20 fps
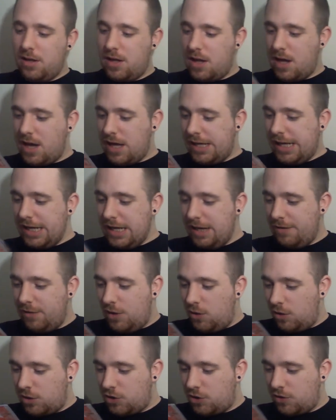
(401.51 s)
I didn't
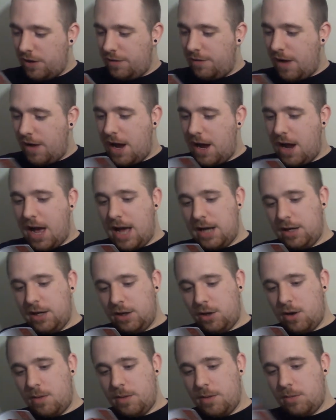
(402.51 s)
even know Street Fighter had a
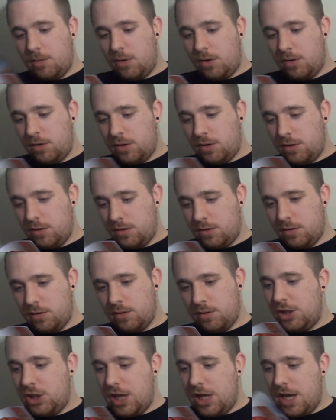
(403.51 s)
comic book.
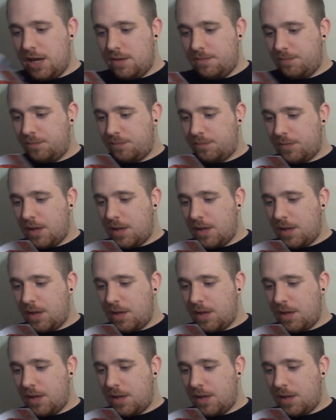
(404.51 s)
Legit.